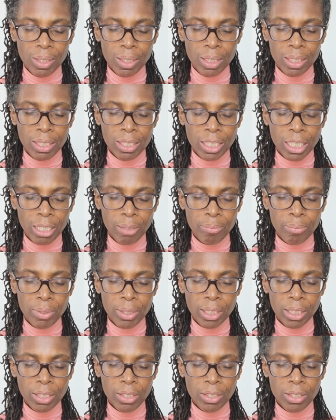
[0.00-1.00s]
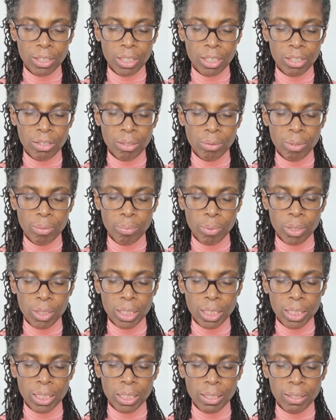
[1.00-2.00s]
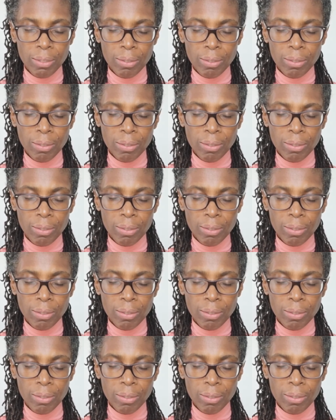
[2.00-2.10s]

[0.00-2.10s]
The same distance on the body?